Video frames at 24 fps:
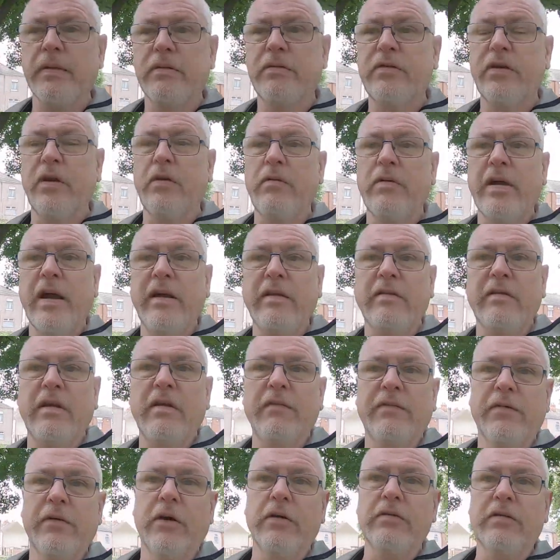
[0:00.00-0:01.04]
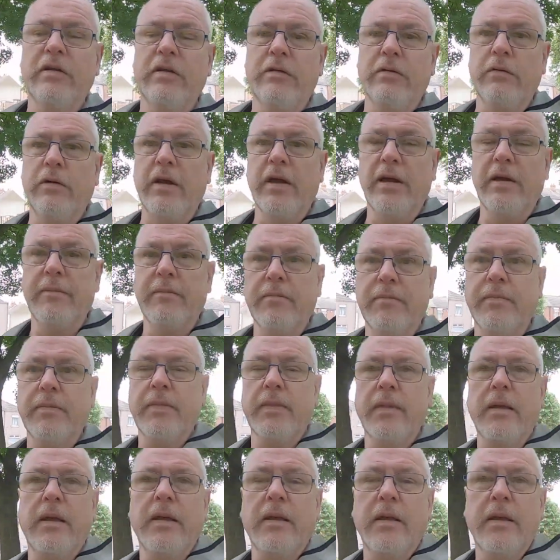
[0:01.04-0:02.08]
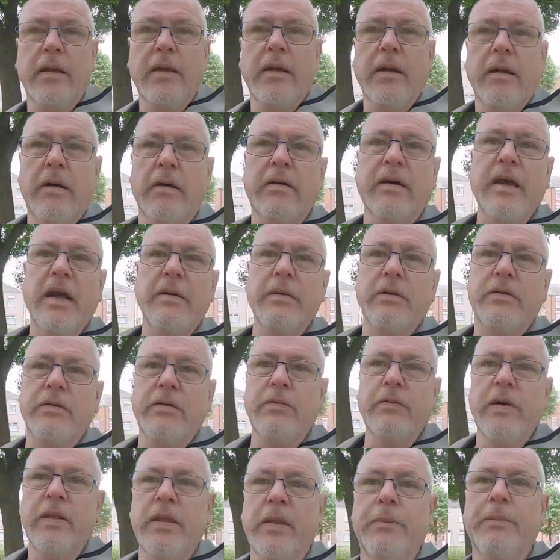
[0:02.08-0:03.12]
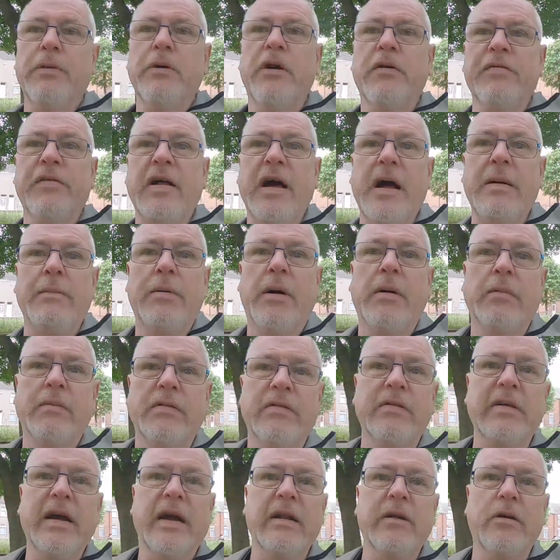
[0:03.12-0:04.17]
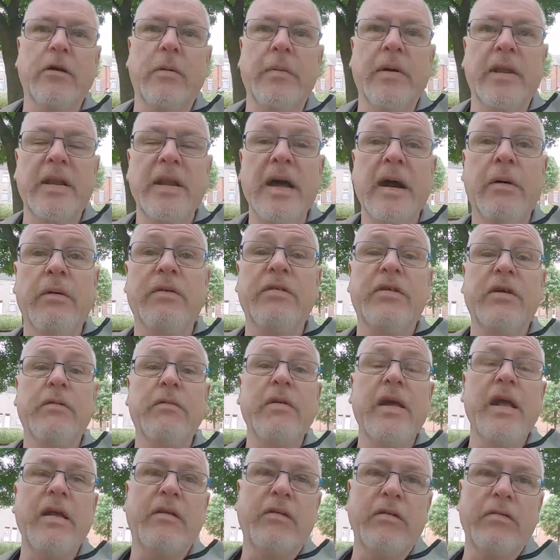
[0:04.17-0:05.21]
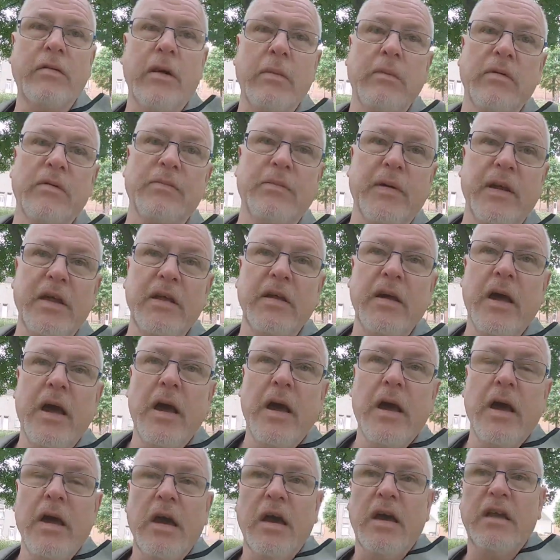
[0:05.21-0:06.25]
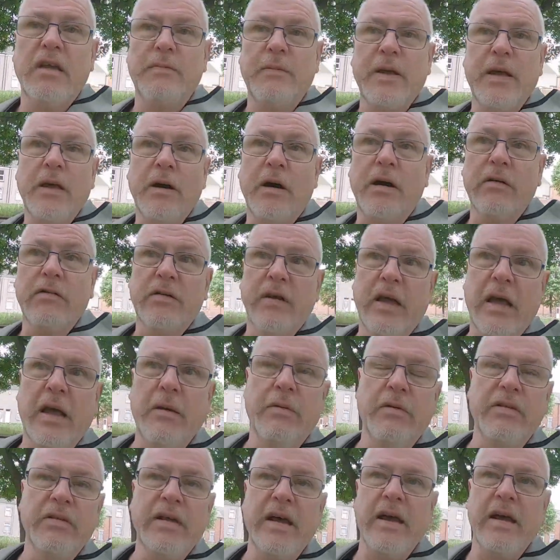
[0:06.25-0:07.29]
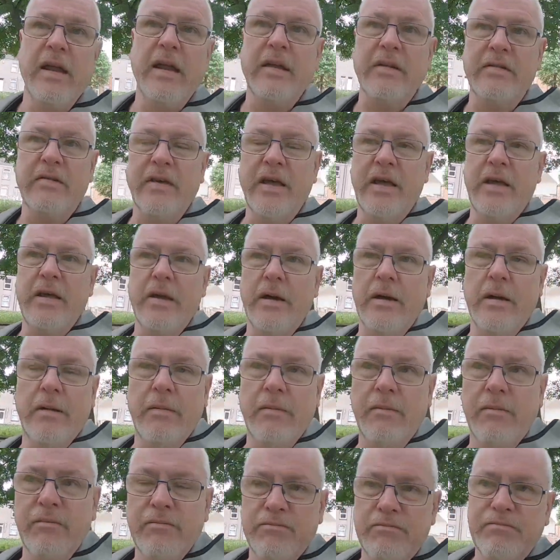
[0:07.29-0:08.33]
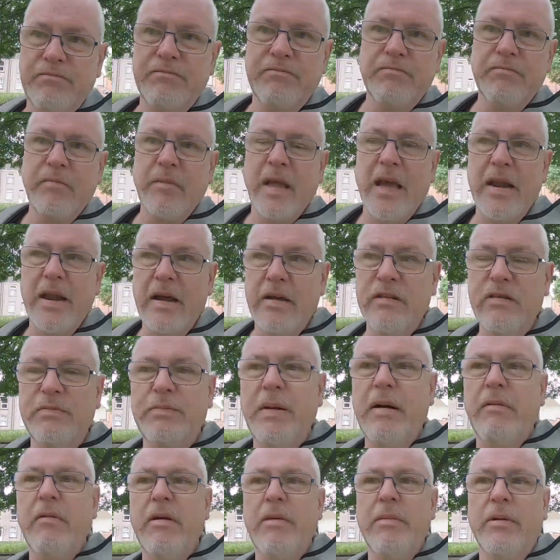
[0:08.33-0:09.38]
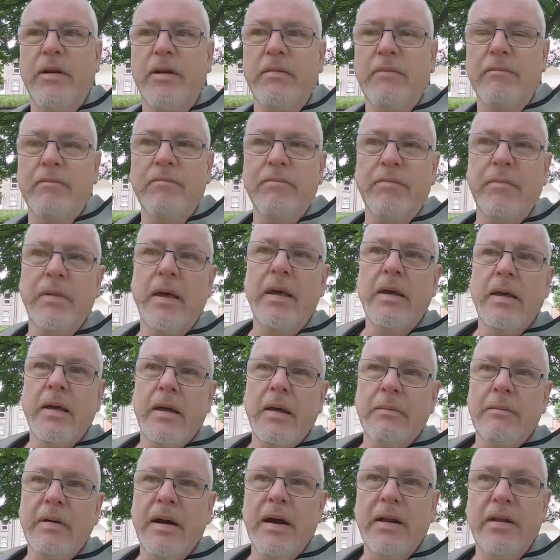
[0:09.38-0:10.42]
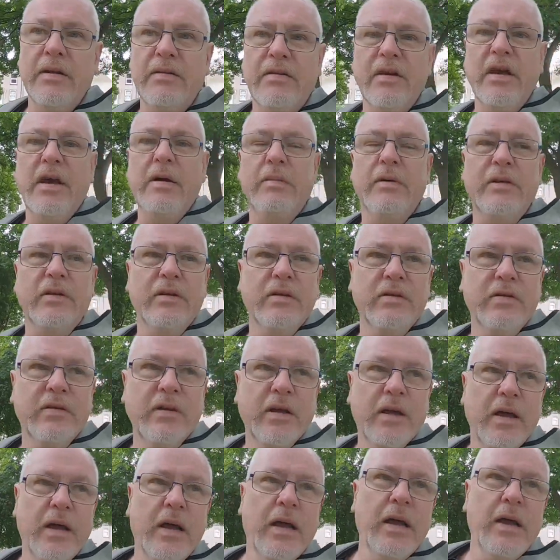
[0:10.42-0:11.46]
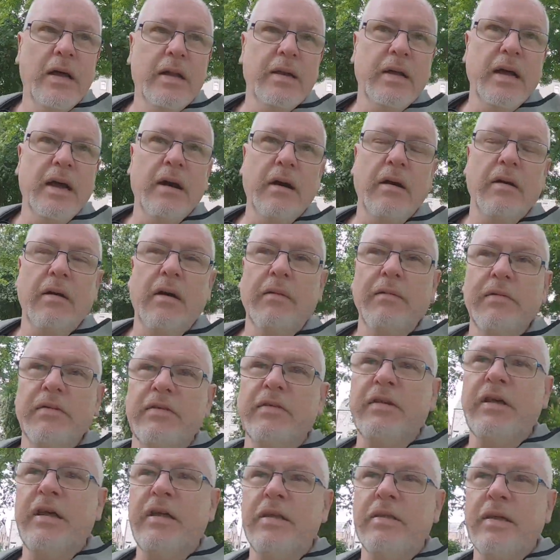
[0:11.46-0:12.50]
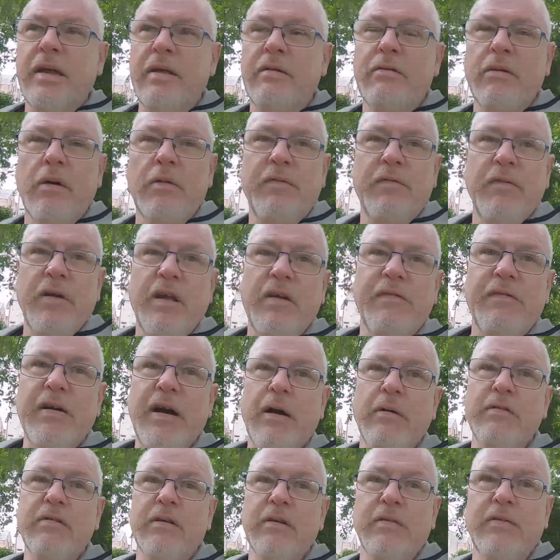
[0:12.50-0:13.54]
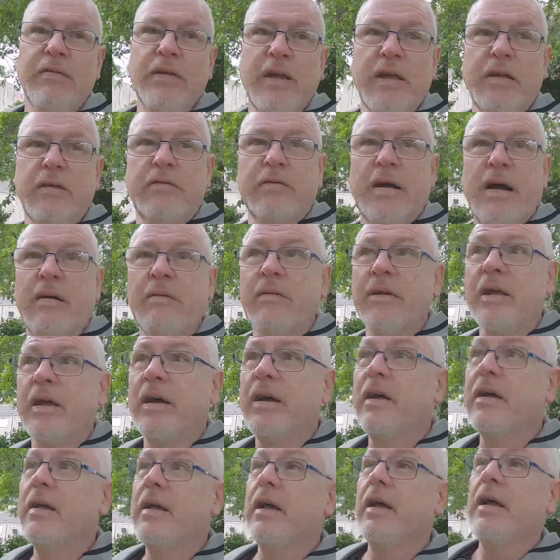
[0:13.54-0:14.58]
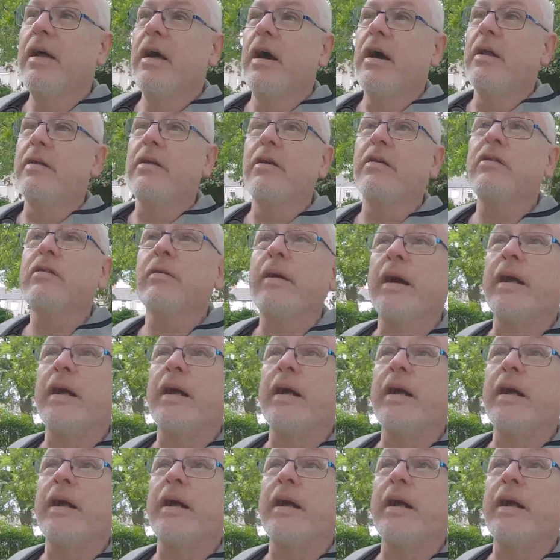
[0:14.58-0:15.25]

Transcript: June 1943. Okay, which is when the butterfly bombs started coming in. Now it's unique to Grimsby is because it was like, let's say, an experiment by the Germans. Now obviously they dropped 3,000 of these around here, and these to